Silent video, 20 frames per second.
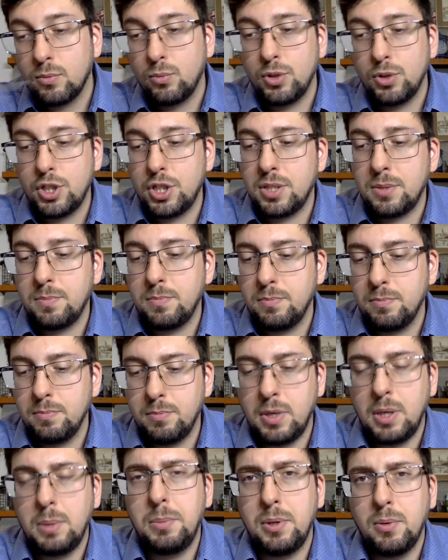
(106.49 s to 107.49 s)
which is
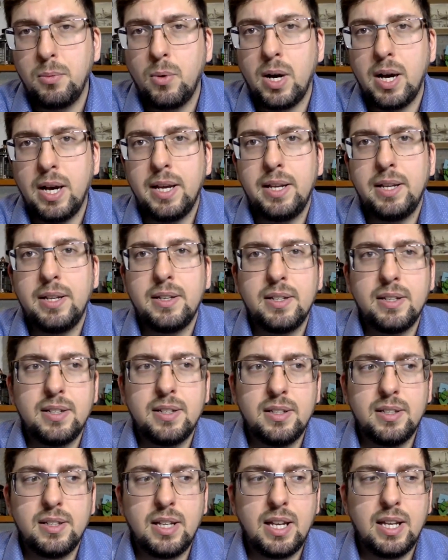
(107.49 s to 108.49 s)
maybe why
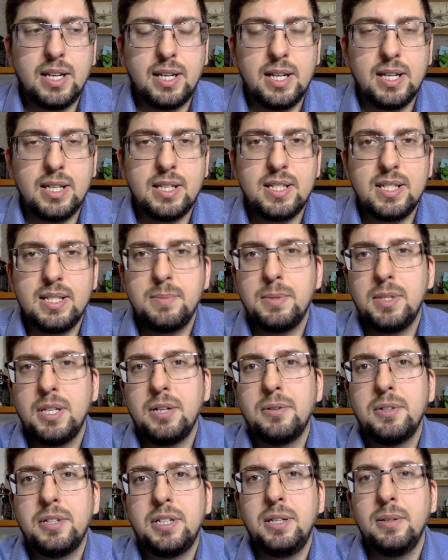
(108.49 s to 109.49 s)
I get
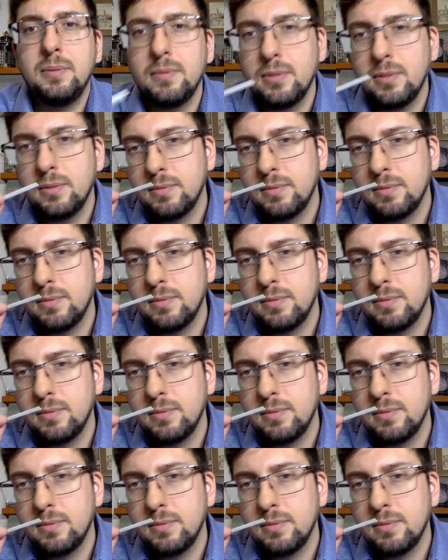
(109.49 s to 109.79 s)
similarity.